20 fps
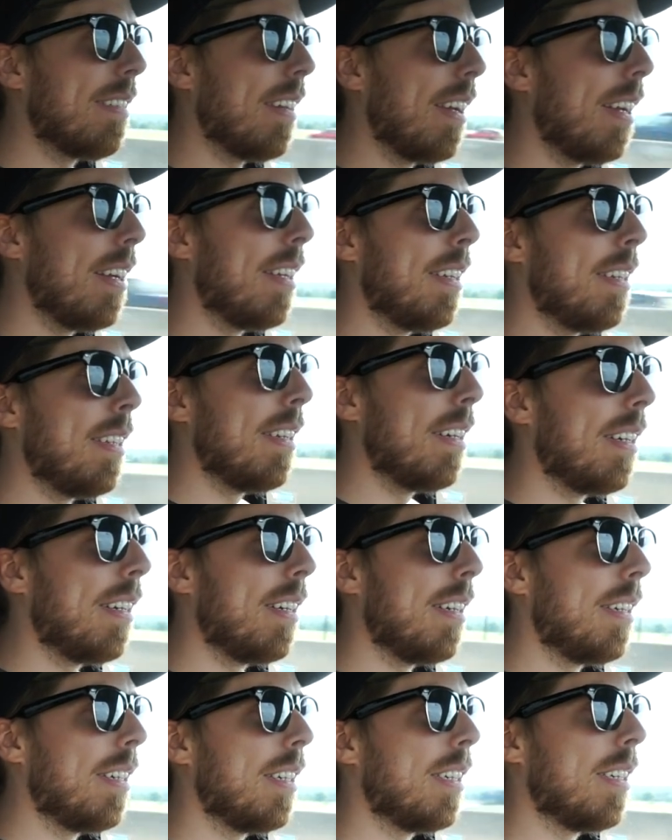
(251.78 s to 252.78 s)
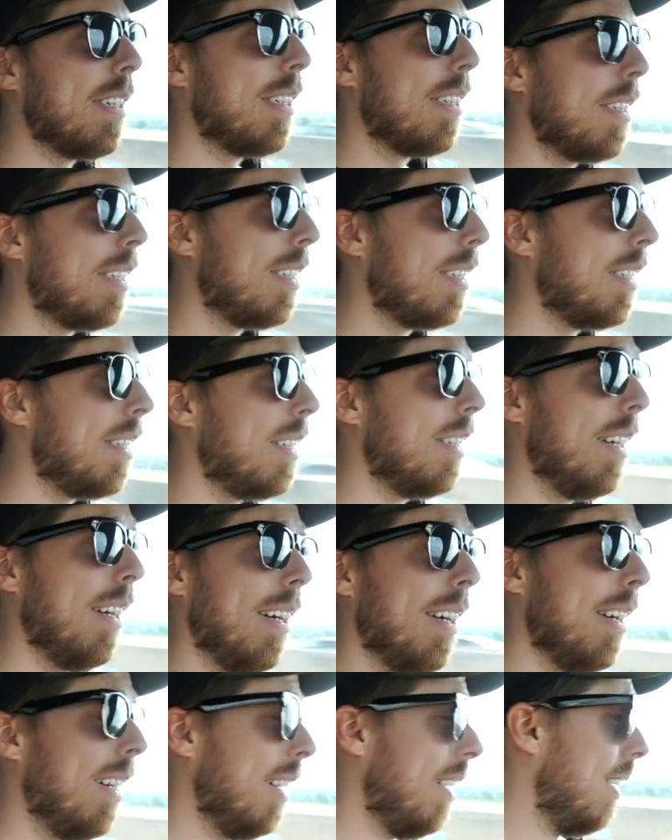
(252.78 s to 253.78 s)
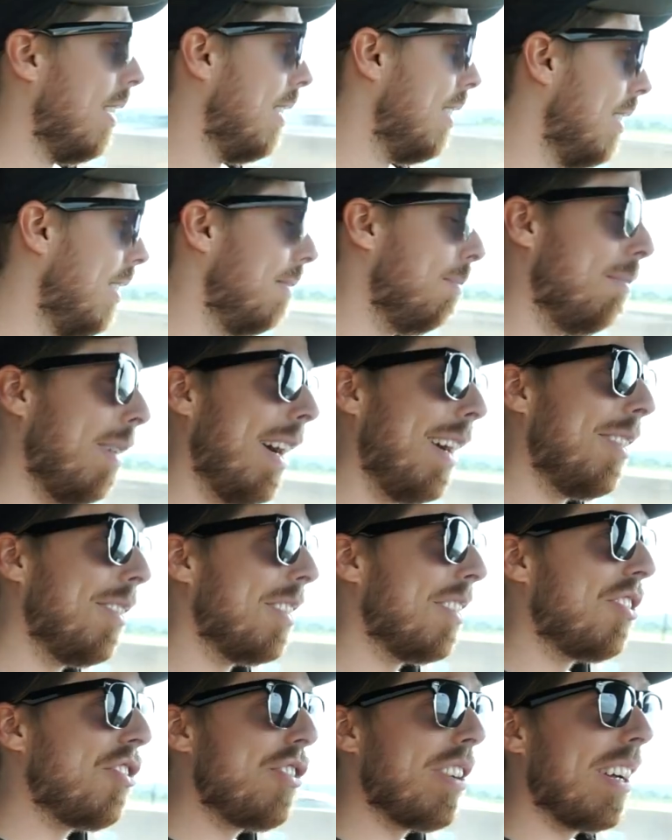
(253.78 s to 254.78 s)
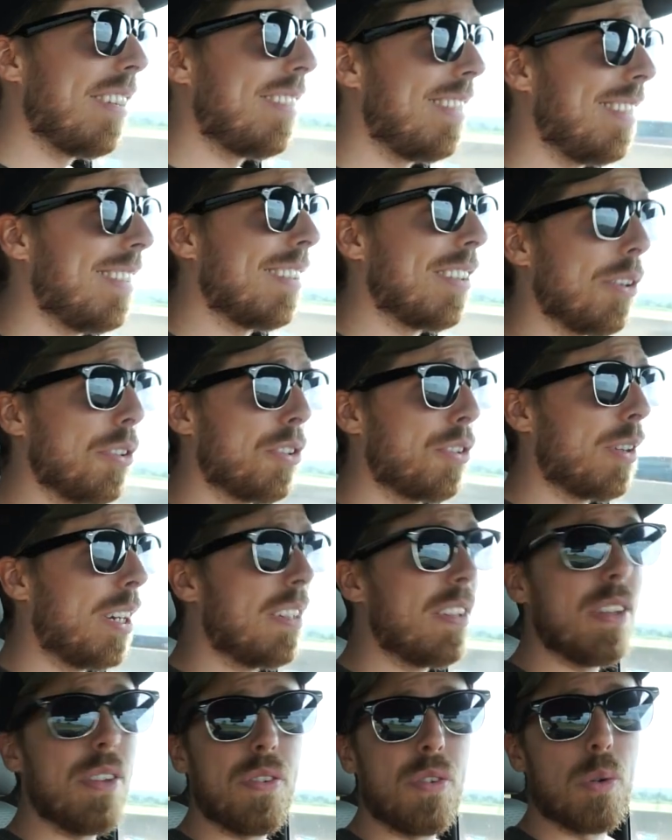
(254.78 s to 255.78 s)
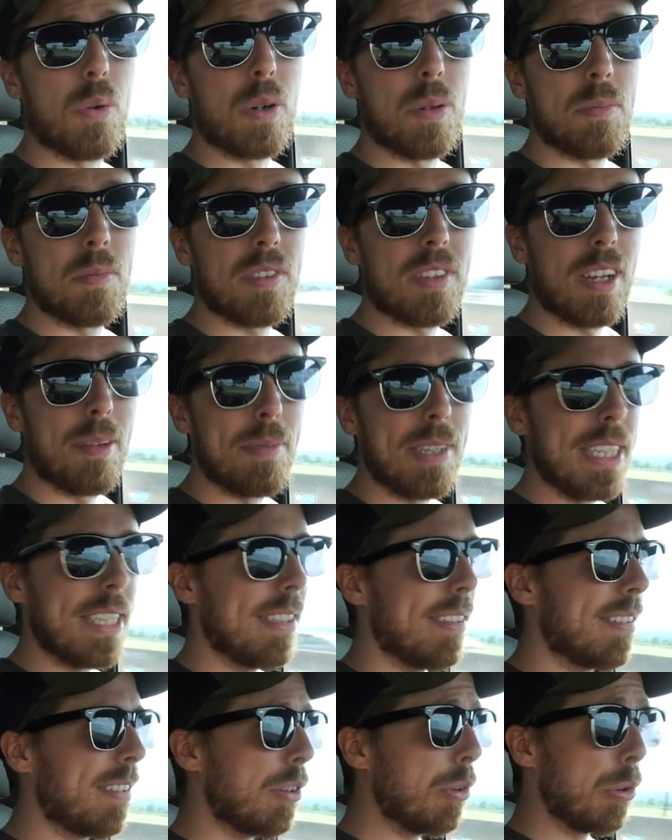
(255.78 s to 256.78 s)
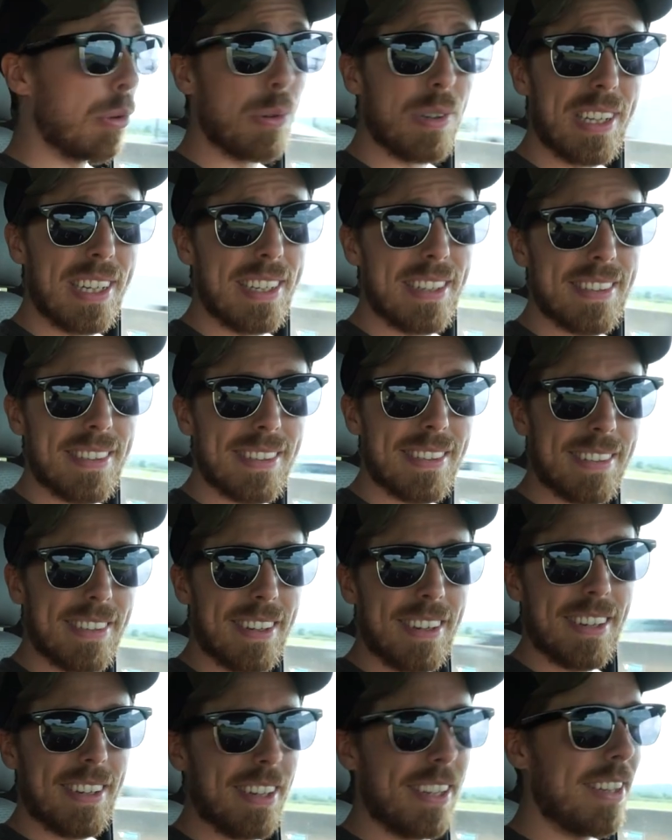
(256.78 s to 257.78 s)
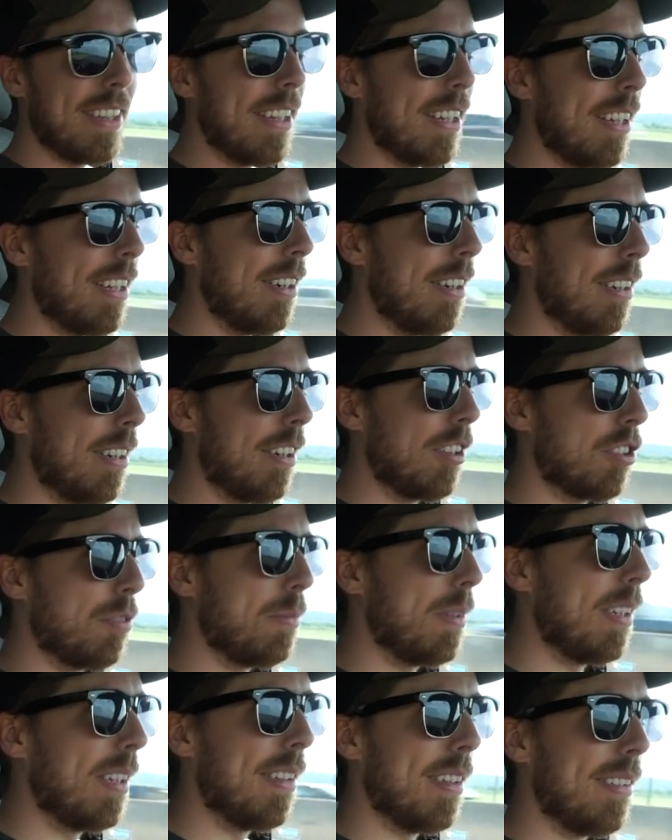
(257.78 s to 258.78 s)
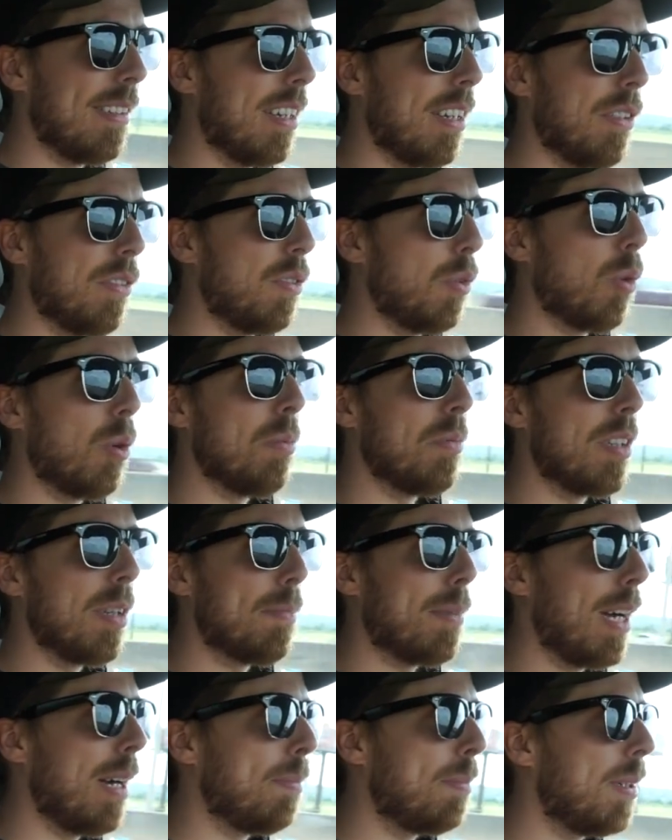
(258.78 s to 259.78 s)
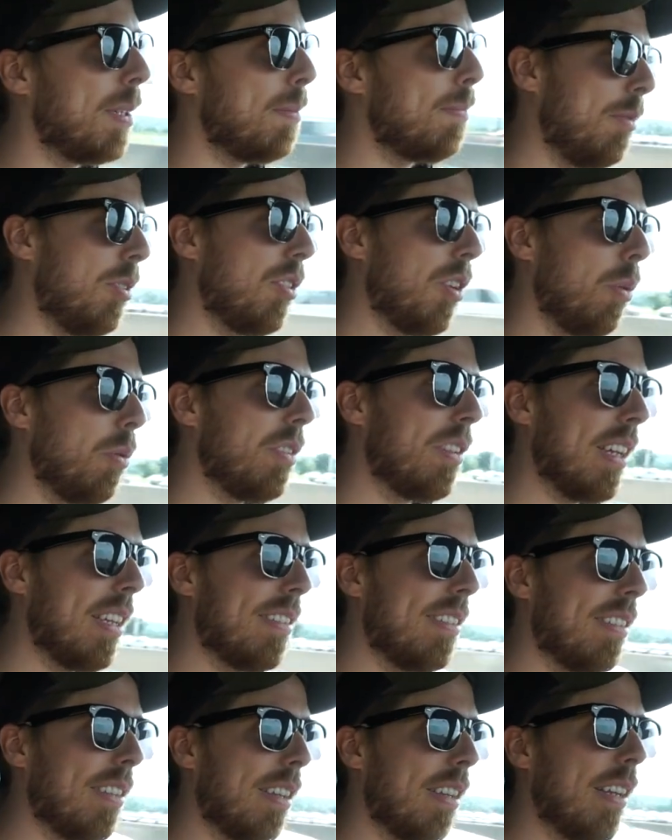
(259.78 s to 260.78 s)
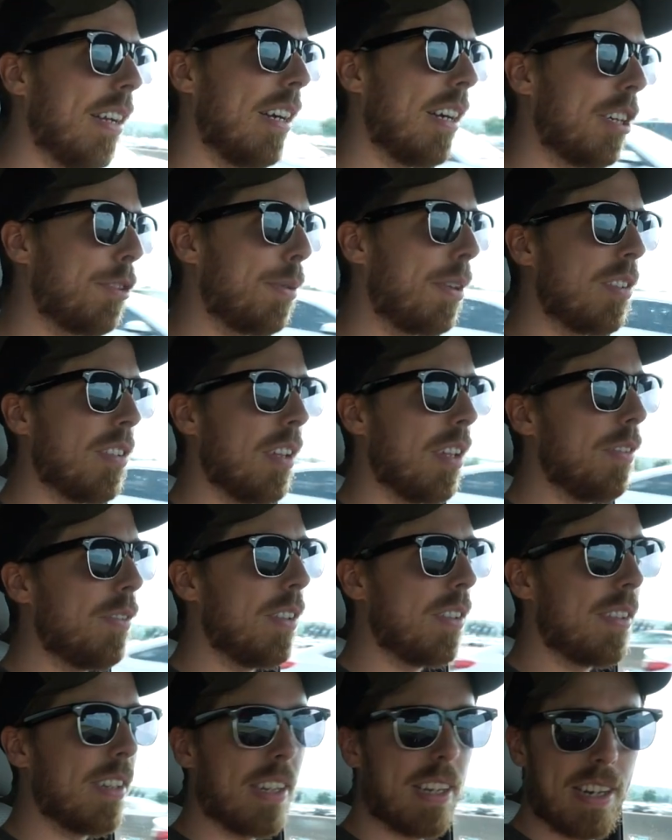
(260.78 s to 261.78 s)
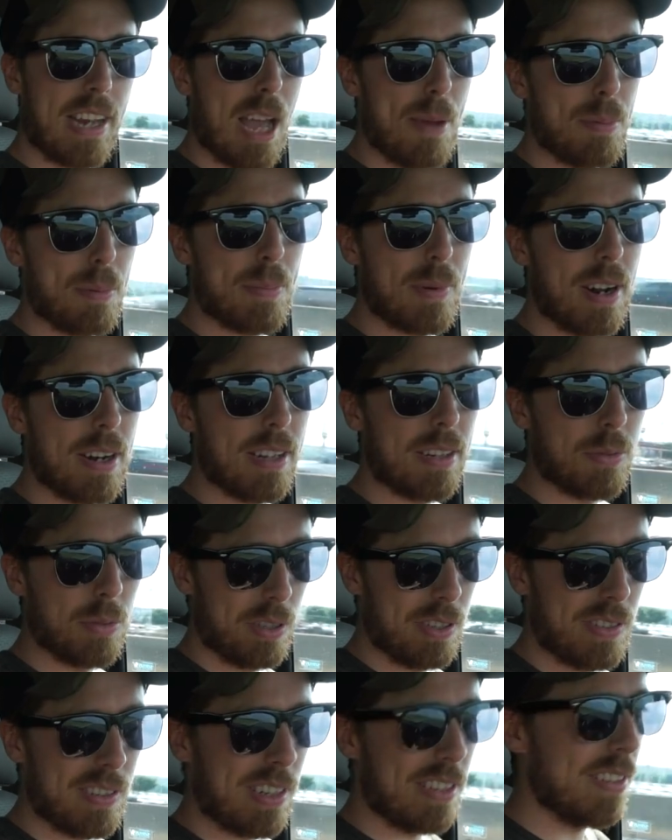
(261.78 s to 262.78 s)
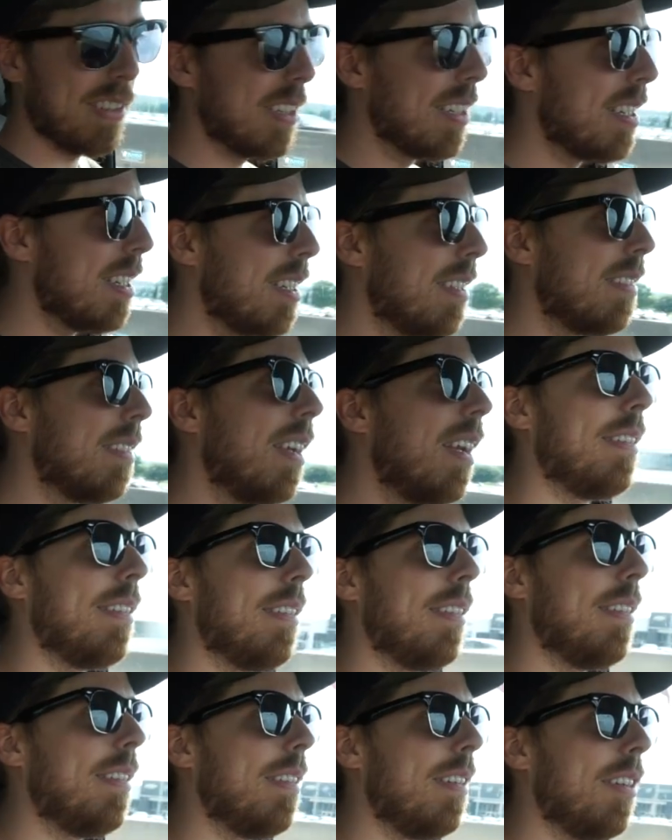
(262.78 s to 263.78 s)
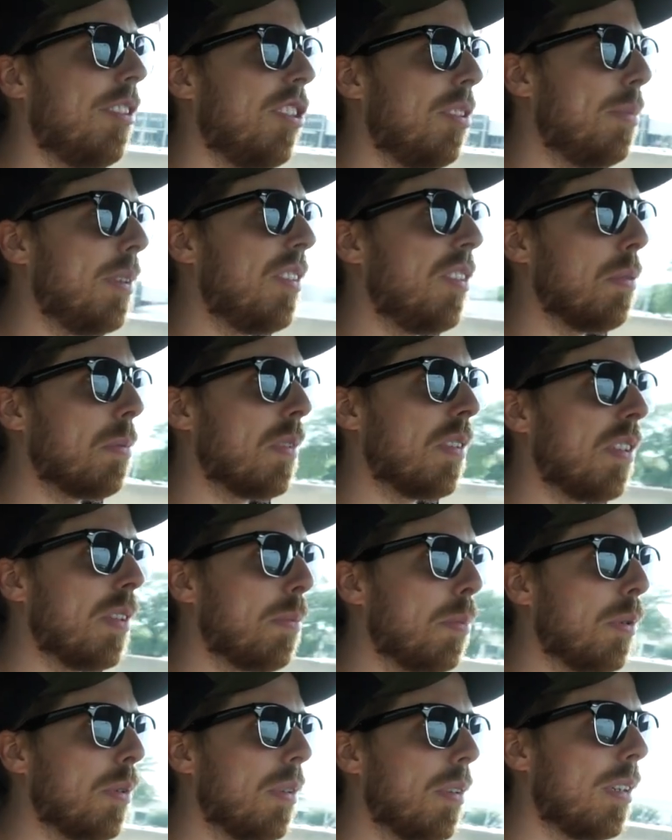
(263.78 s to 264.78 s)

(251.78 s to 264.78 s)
See it. Well, and, assume that it's the same thing as ours. My only suggestion is go straight to the forums. I mean, just Google it, and then there's going to be a ton of forums that pop up. There's always answers on there, especially if it's like an Apple product, which it sounds like it is. It should be super simple.